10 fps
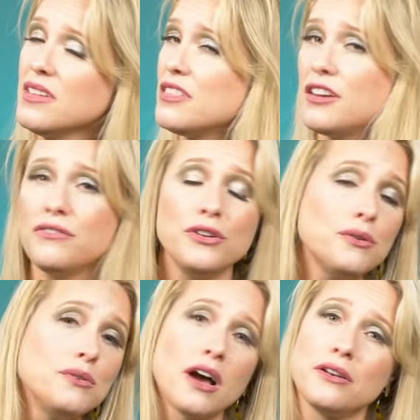that if you
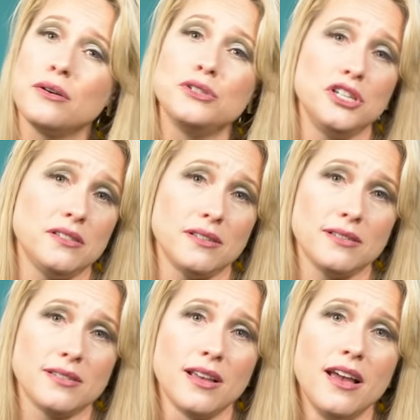do not know
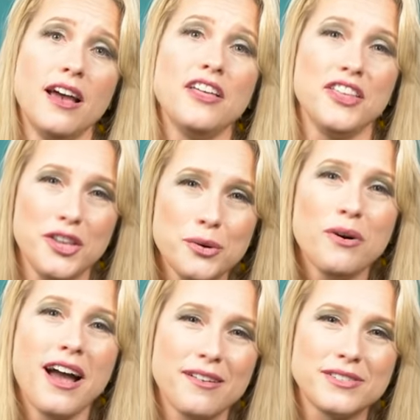Jesus, that you
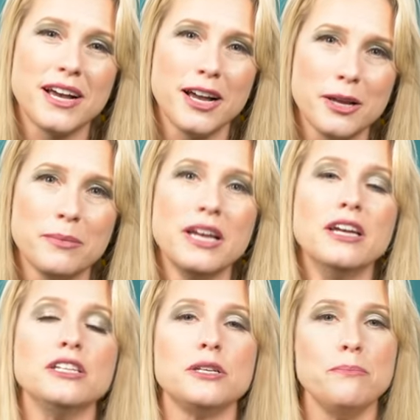will have time
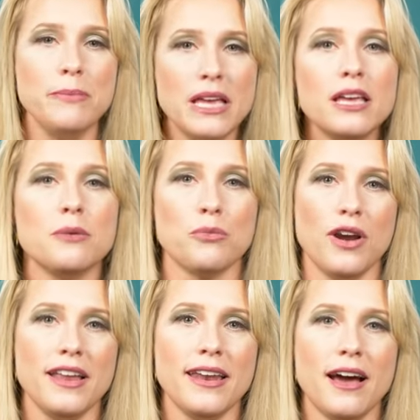to meet him
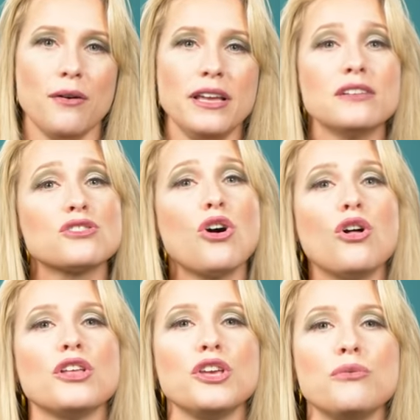right now. He is
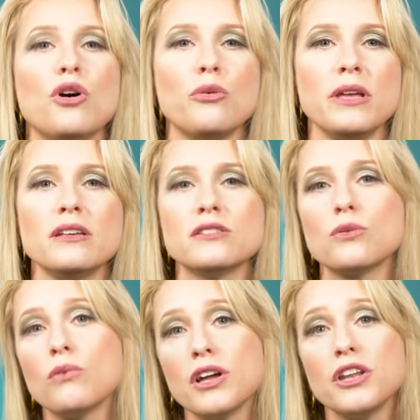calling you home. He is
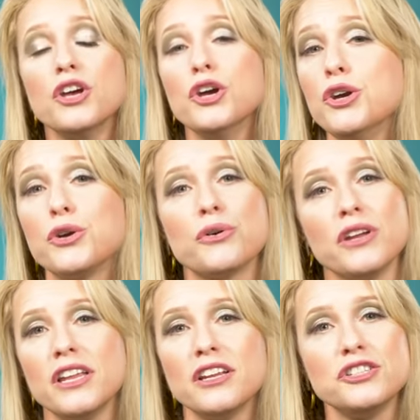the one who
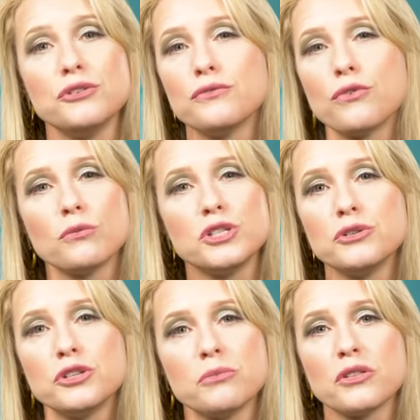created you and formed you
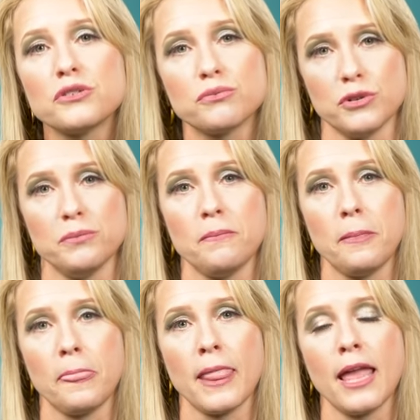in your mother's womb.
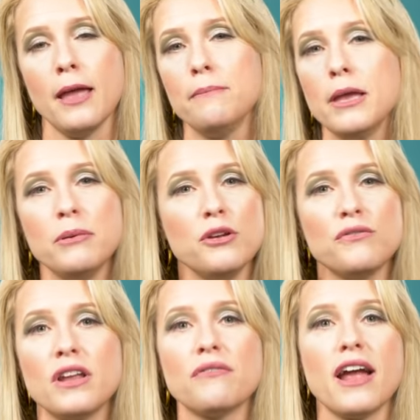And maybe
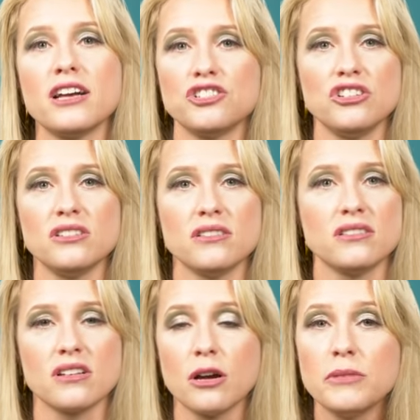you've never asked Jesus
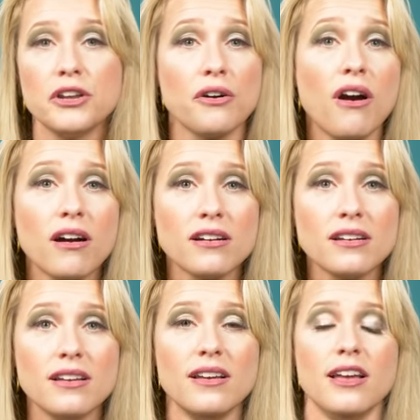to come into your heart
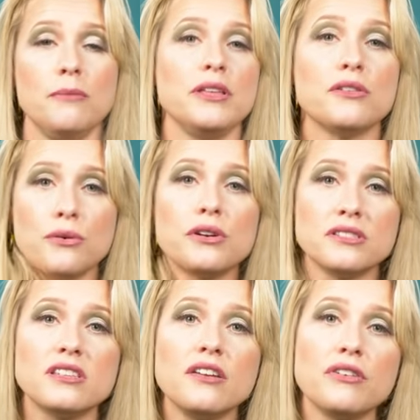and be the Lord
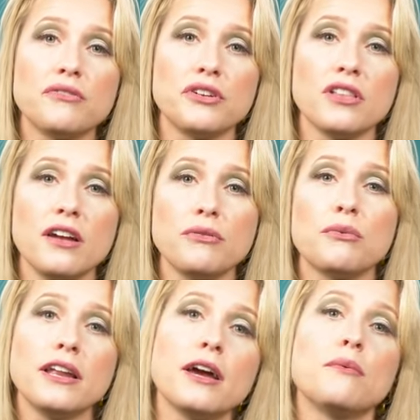and Savior of your life. Well,
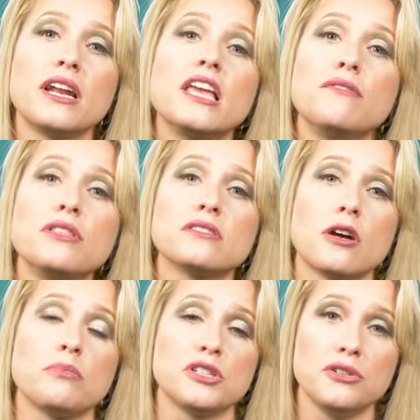right now, I want to give you this
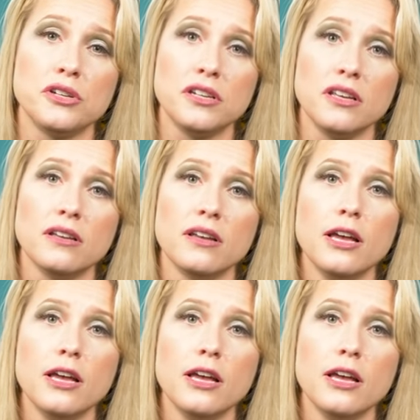opportunity.